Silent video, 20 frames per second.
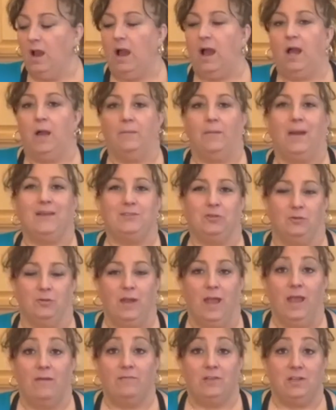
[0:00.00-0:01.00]
I don't
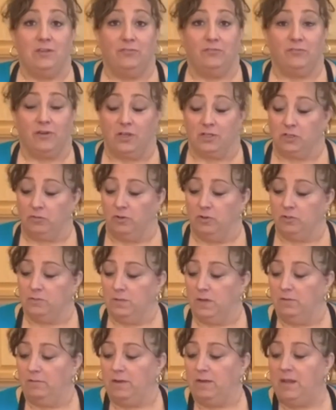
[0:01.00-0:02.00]
have any fresh
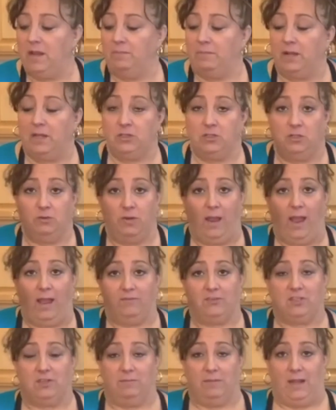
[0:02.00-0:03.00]
rosemary right now, but I do
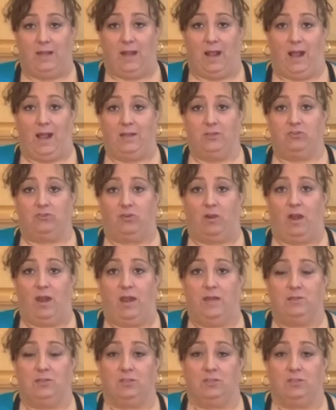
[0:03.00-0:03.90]
have some that I dried,